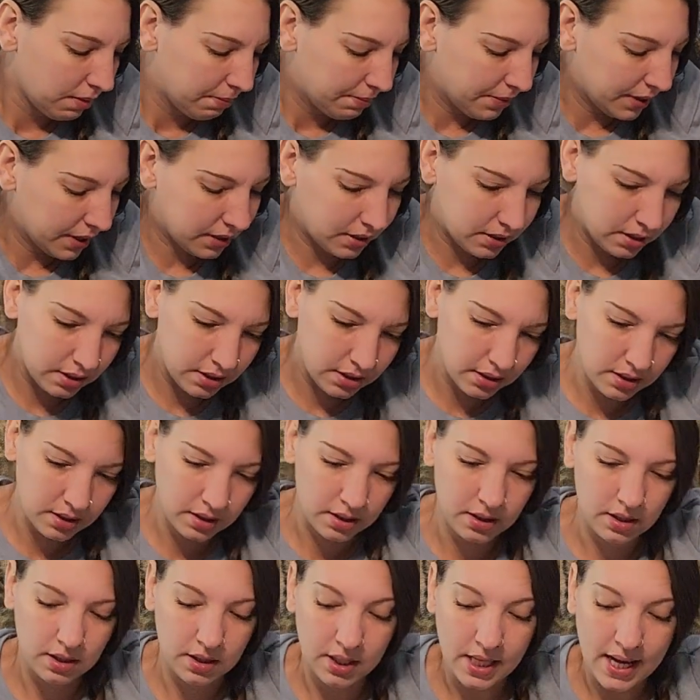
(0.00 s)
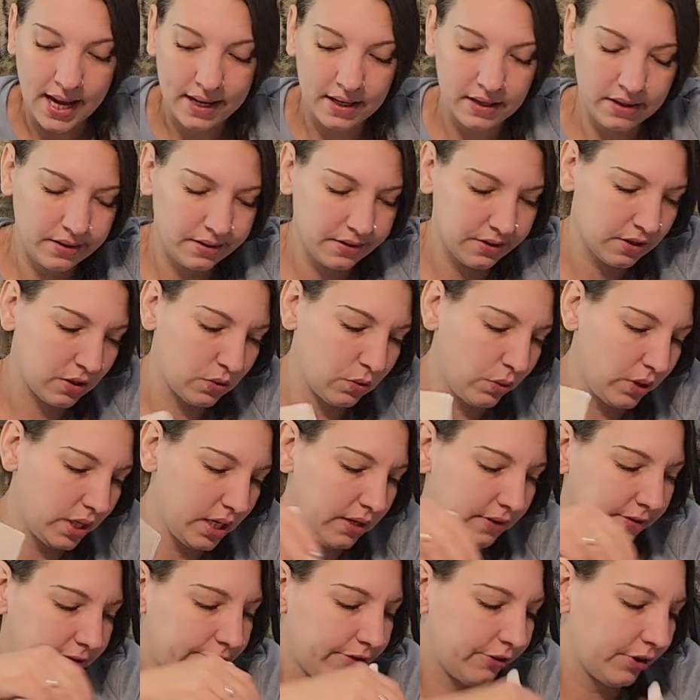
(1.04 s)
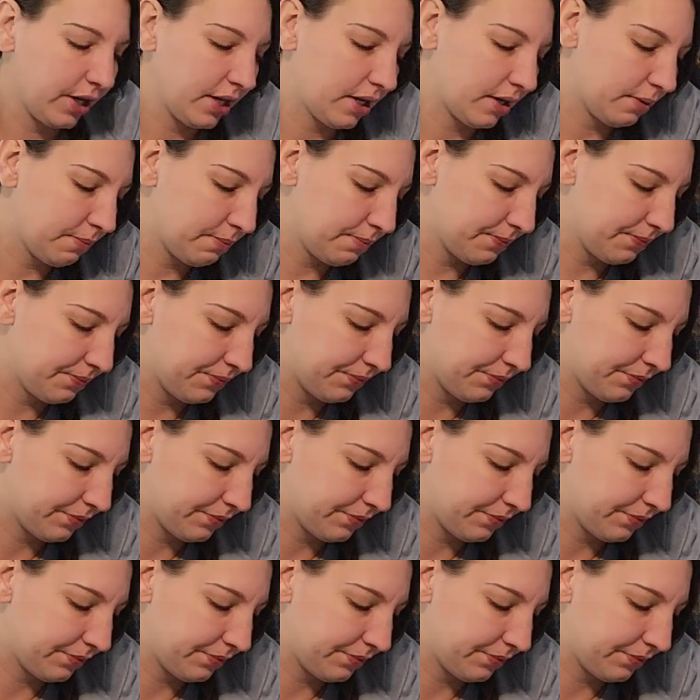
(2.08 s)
But that is Queen of Freedom.